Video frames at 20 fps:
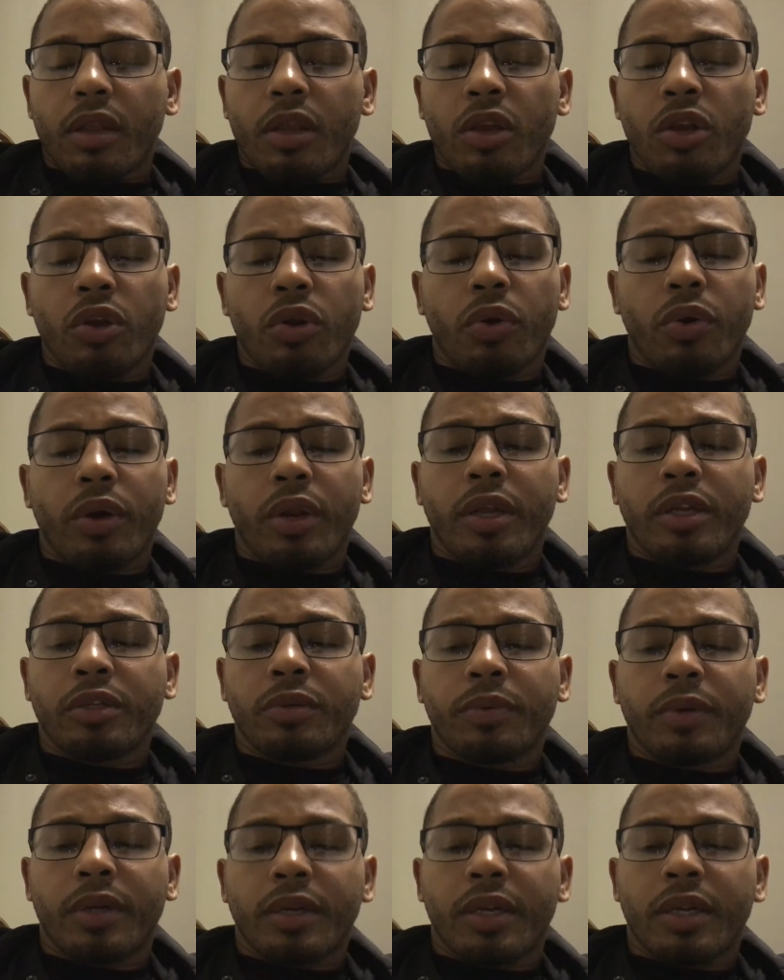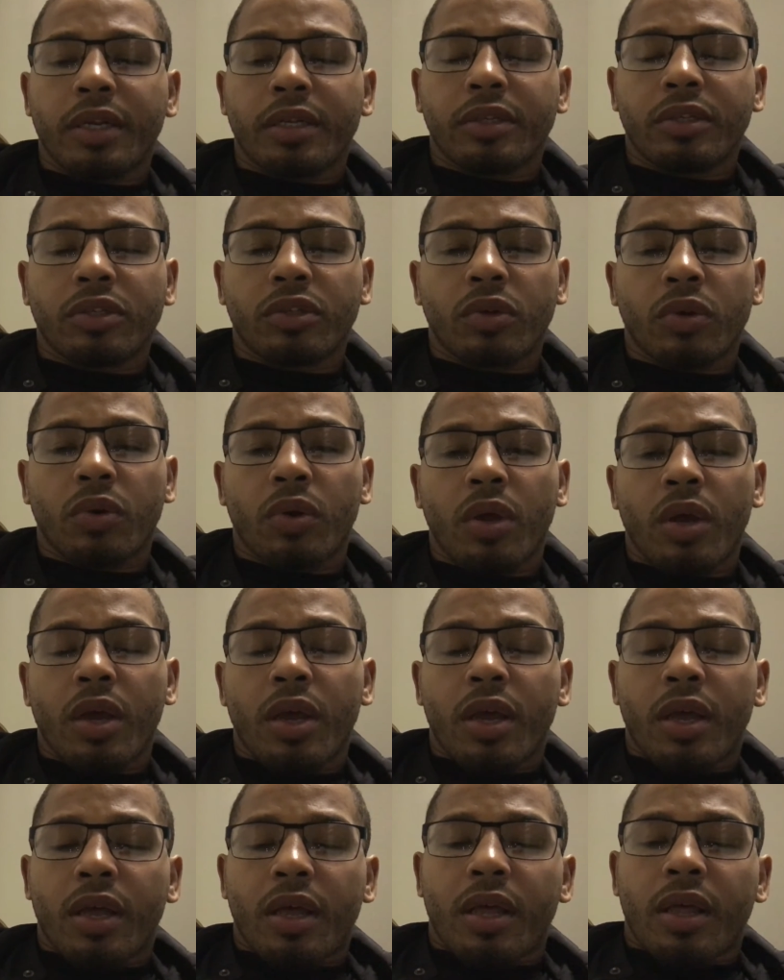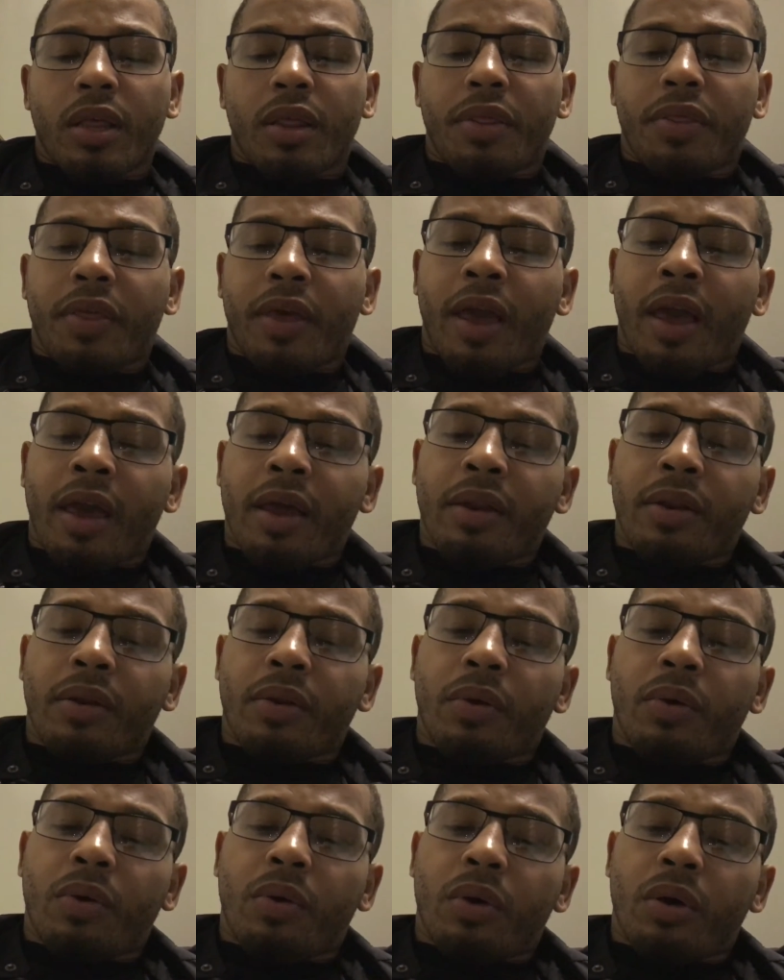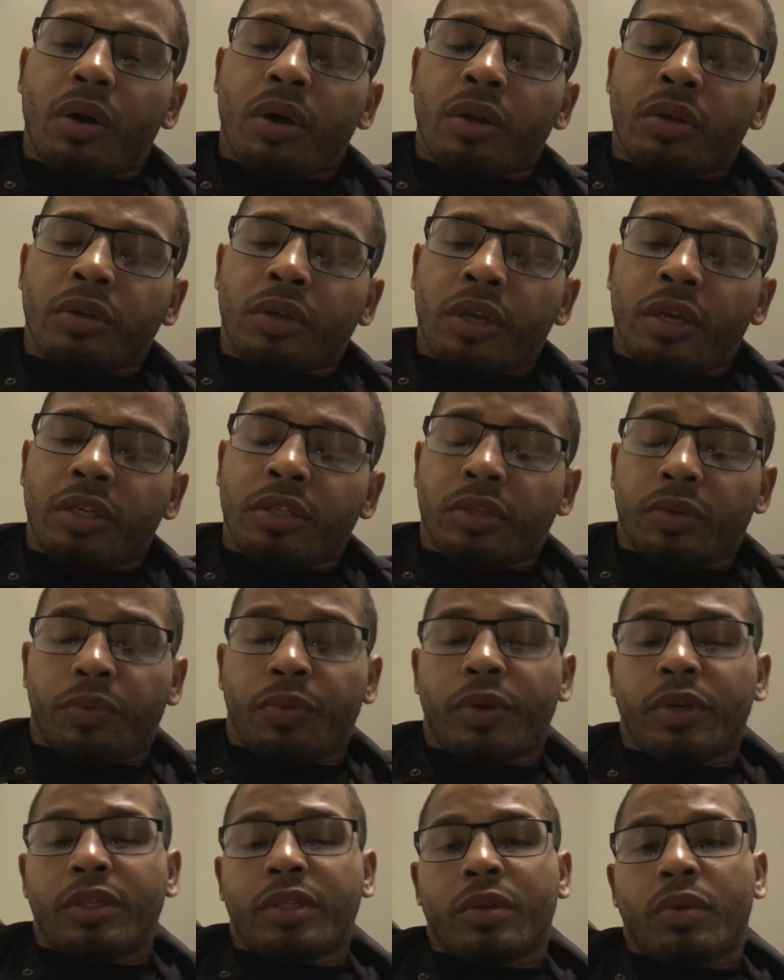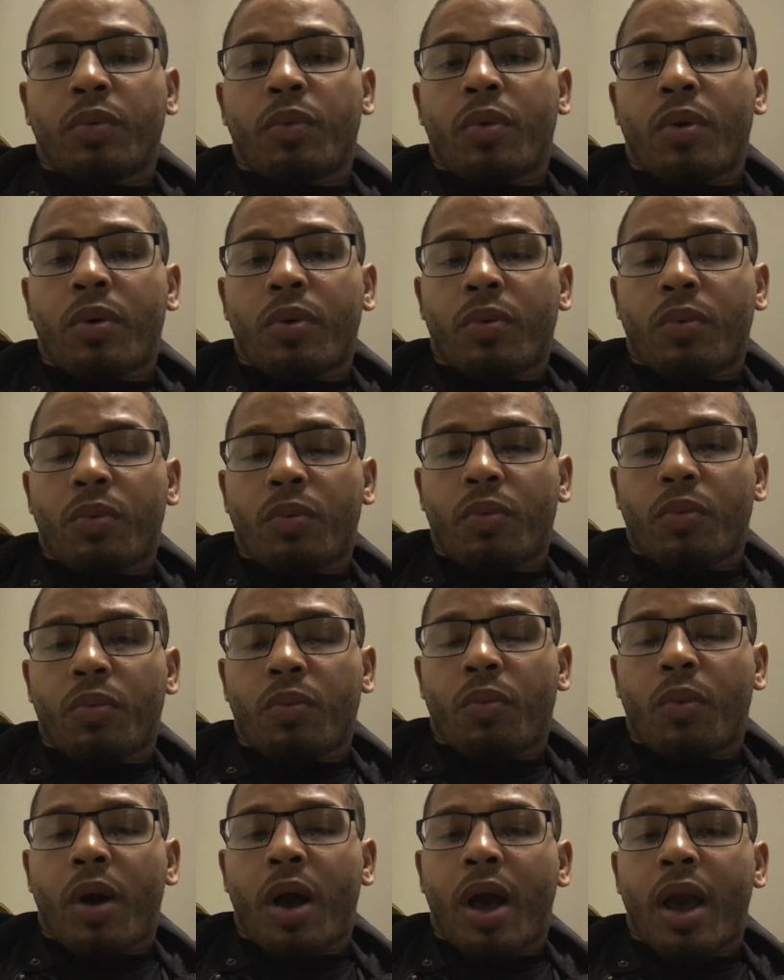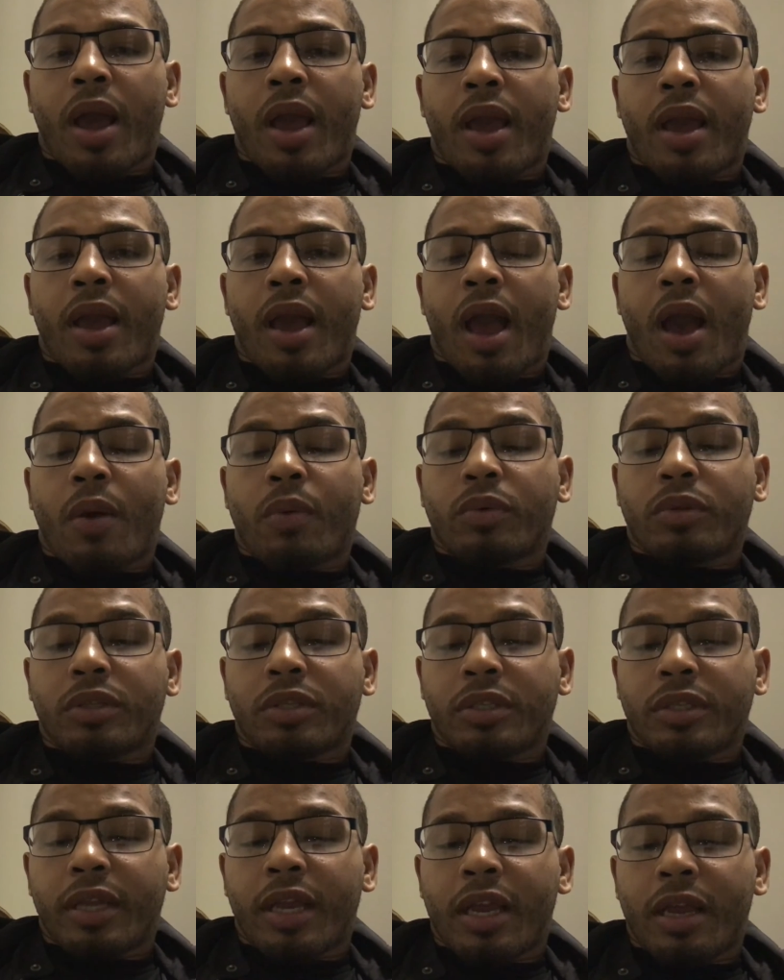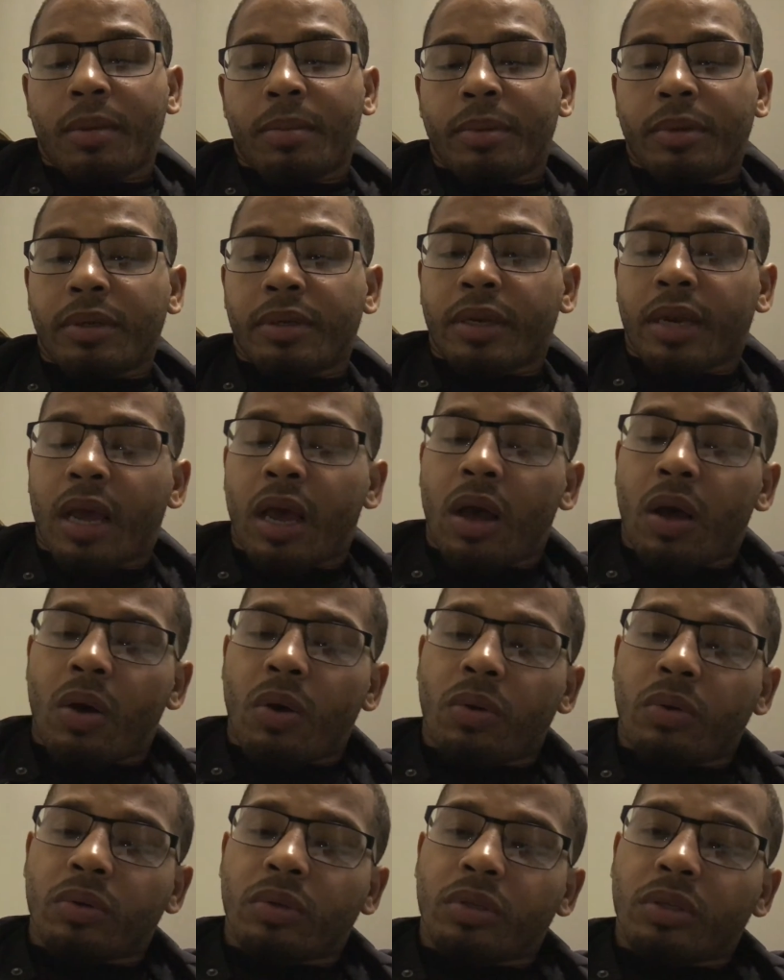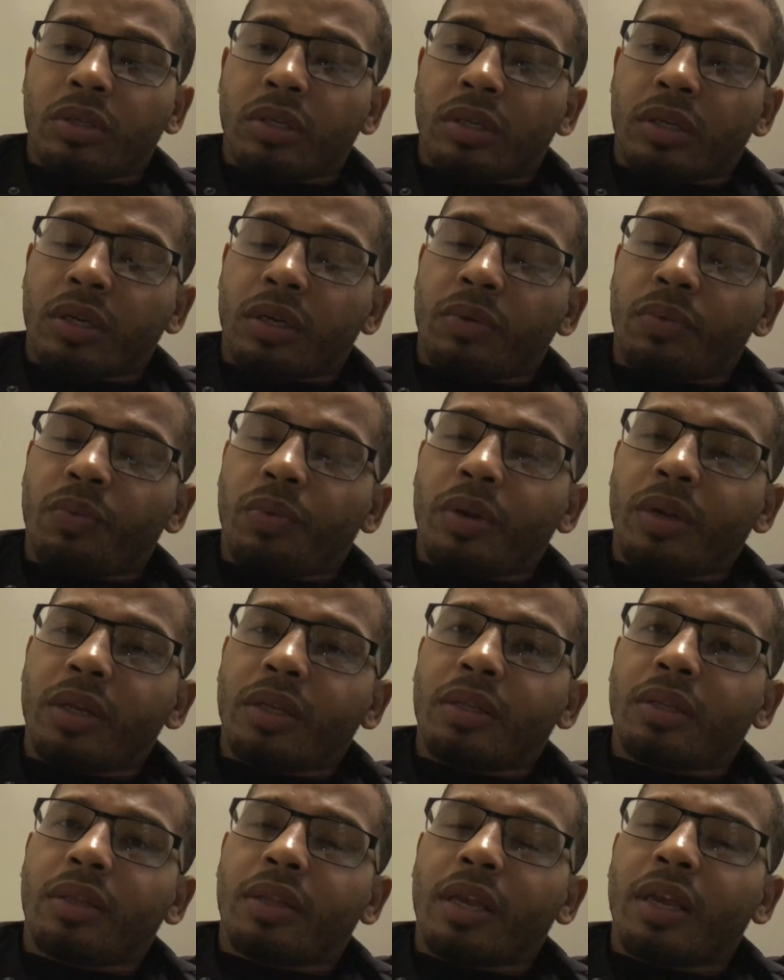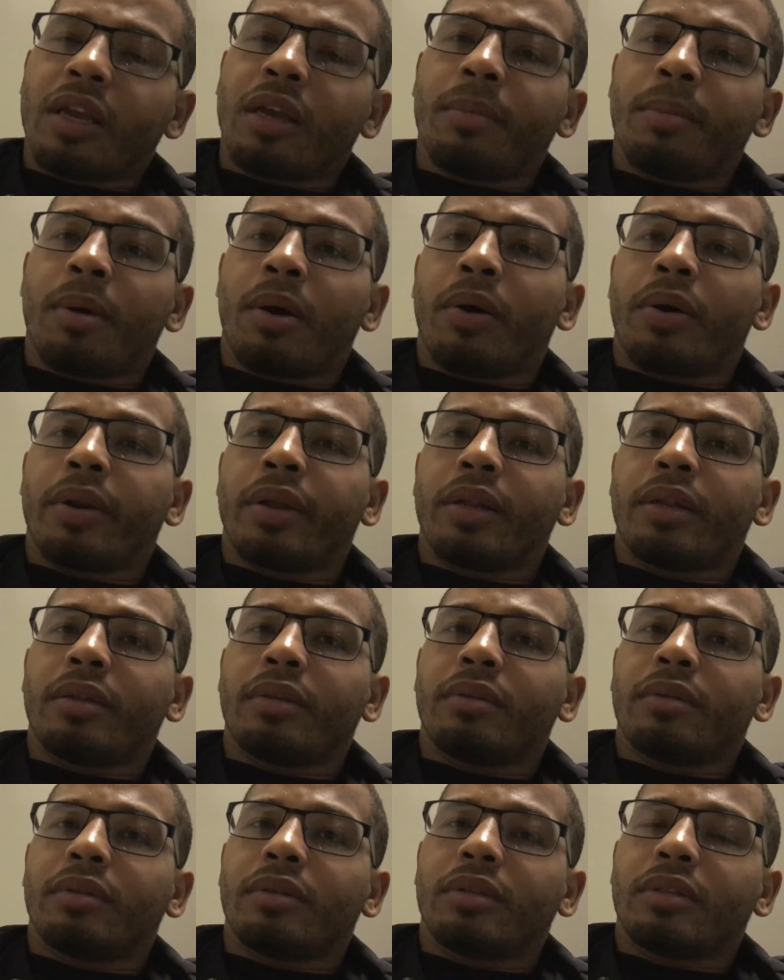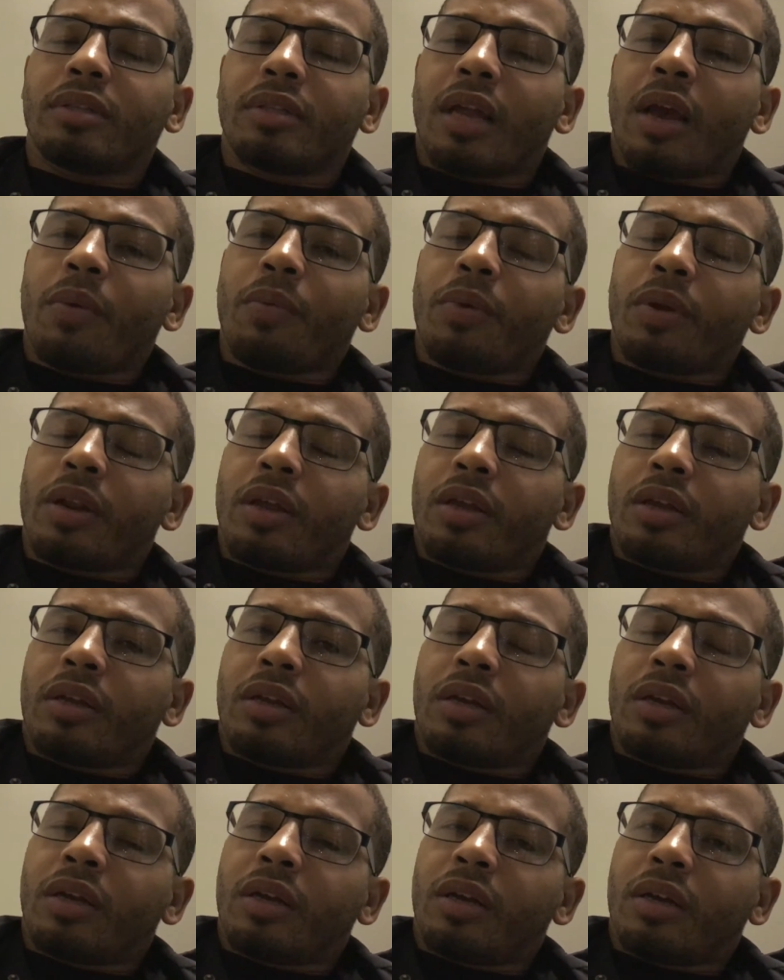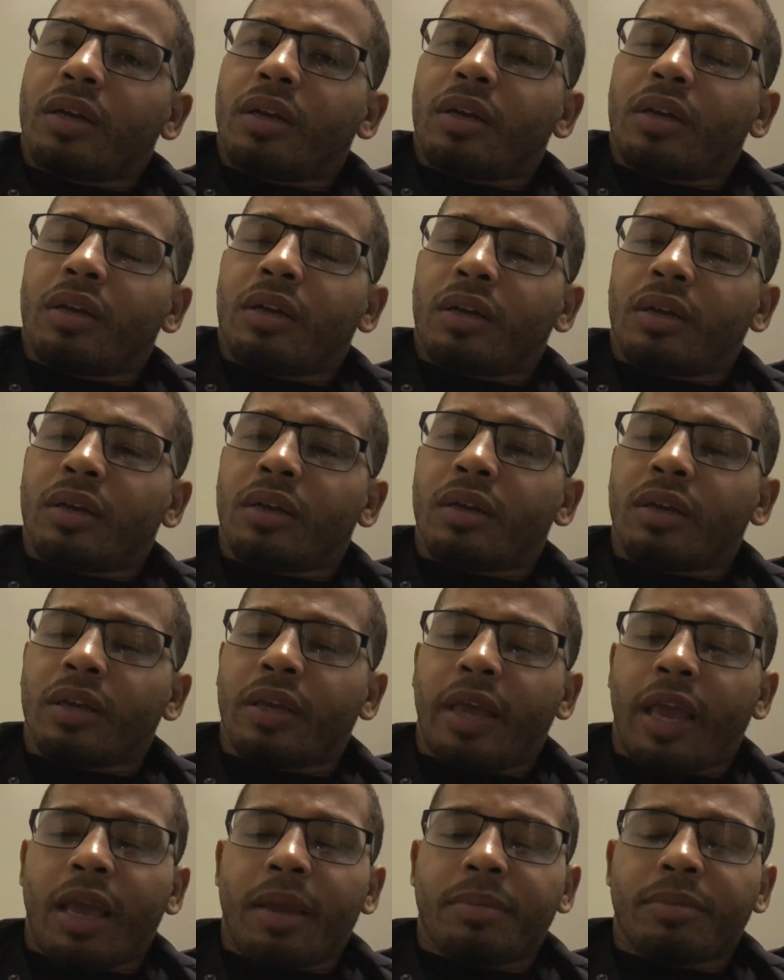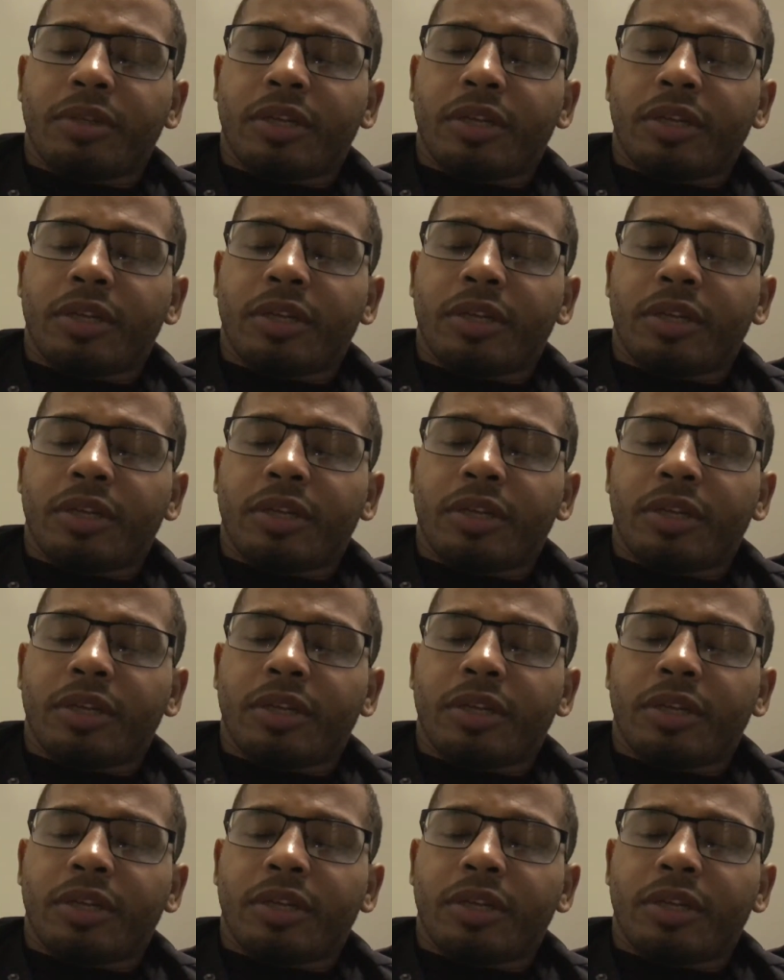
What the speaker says: it is what it is. So that is a reason why I would stay. But now to really think about it, it's not really a game